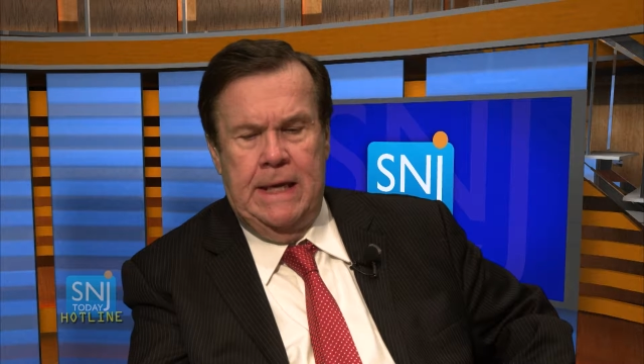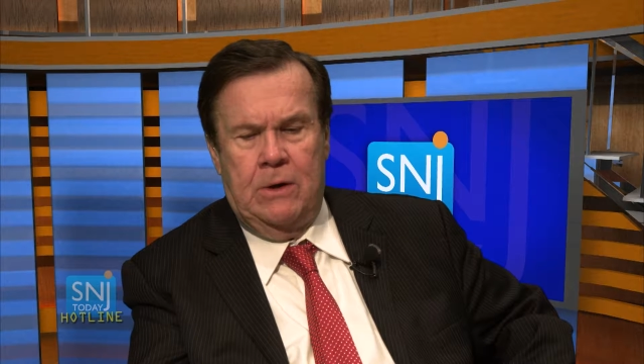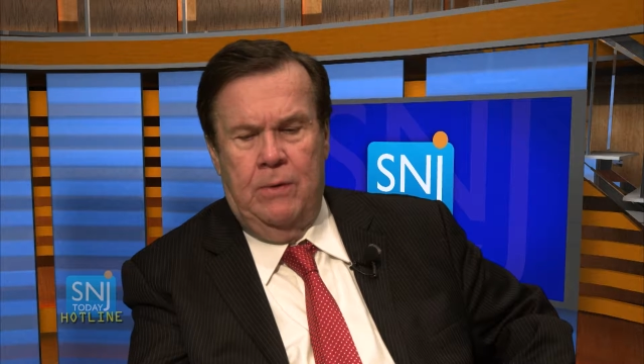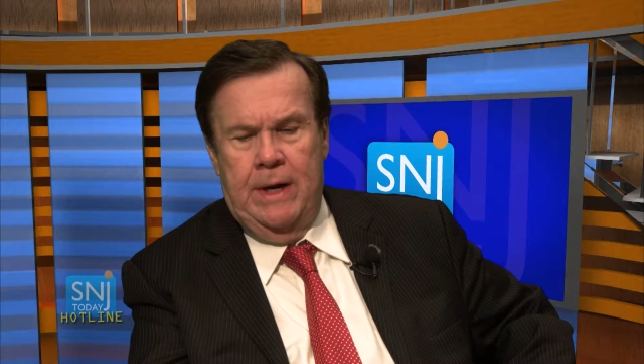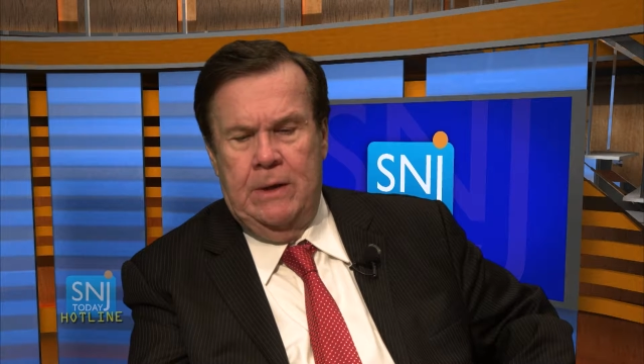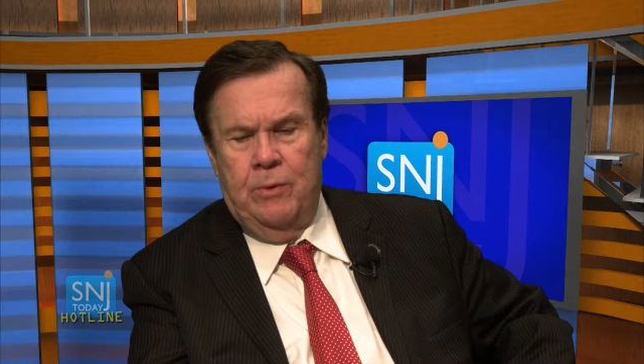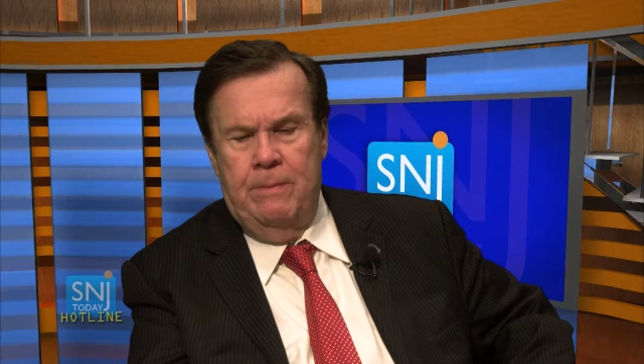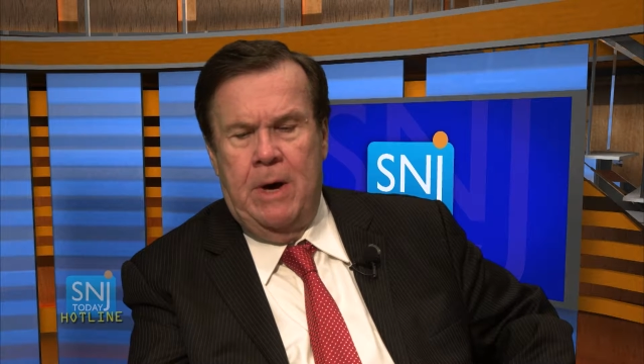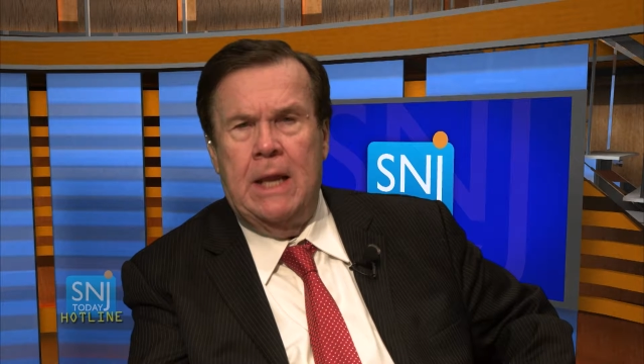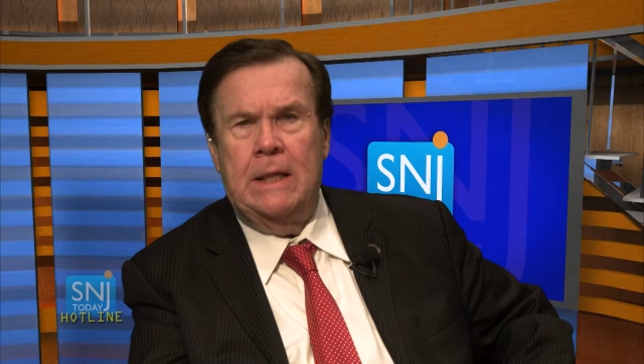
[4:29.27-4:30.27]
decorating,
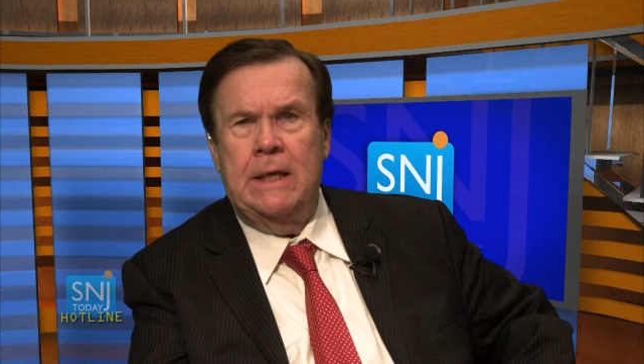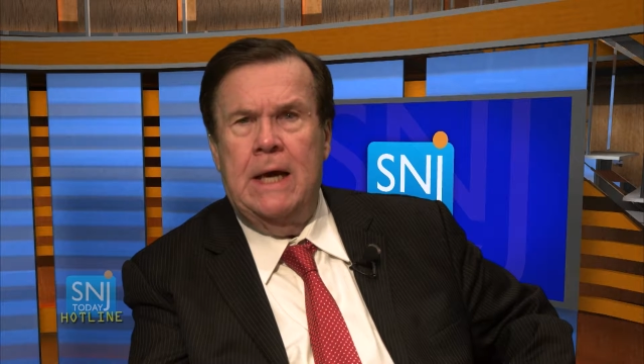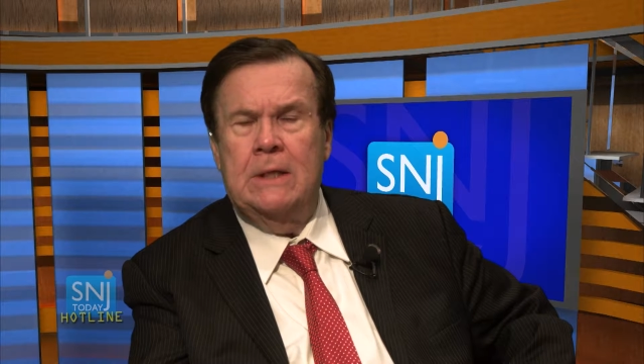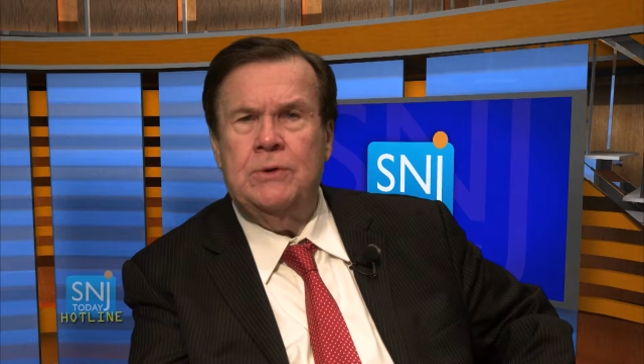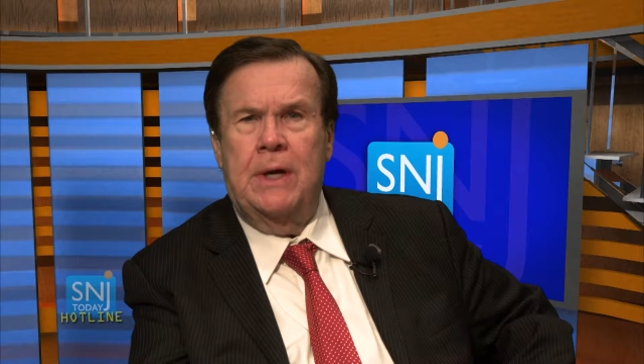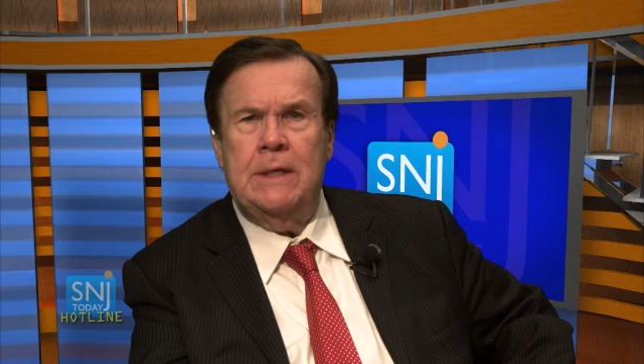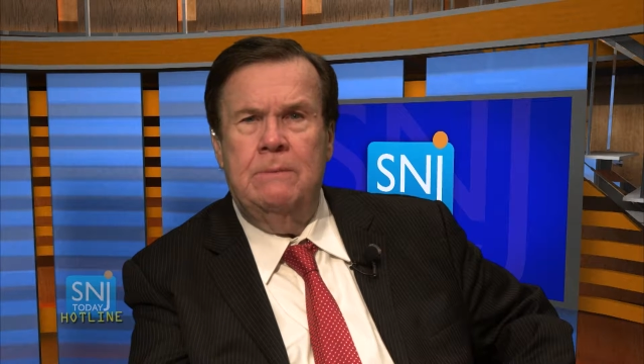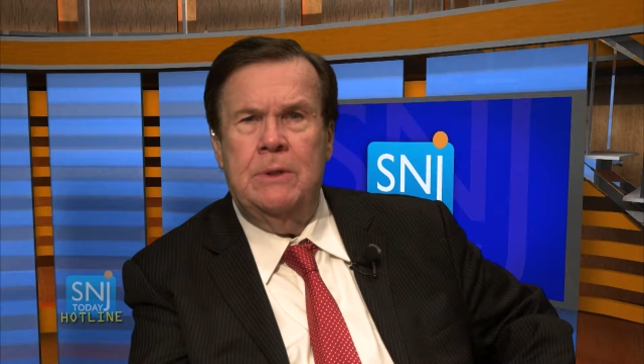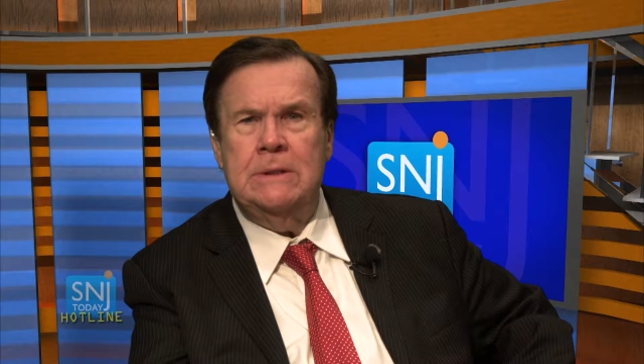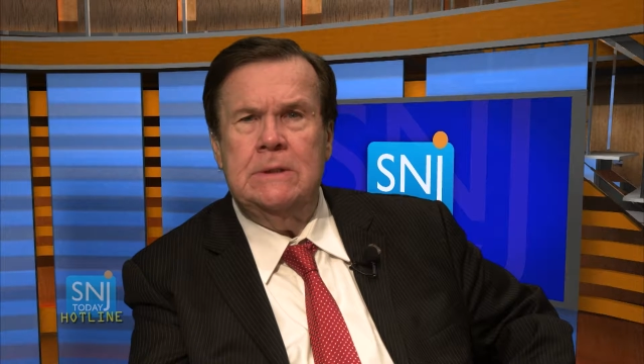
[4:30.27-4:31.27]
remodeling,
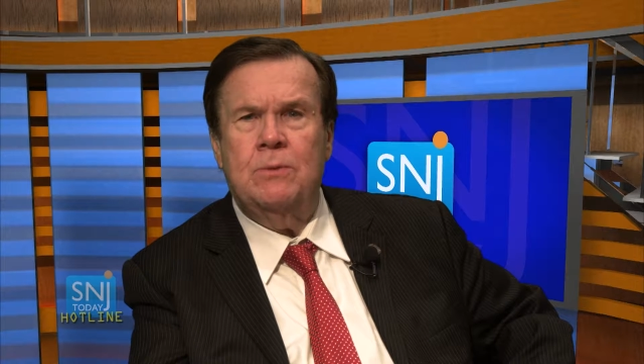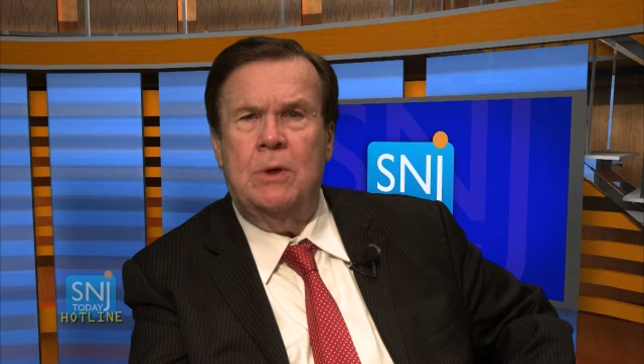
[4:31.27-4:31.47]
contracting business.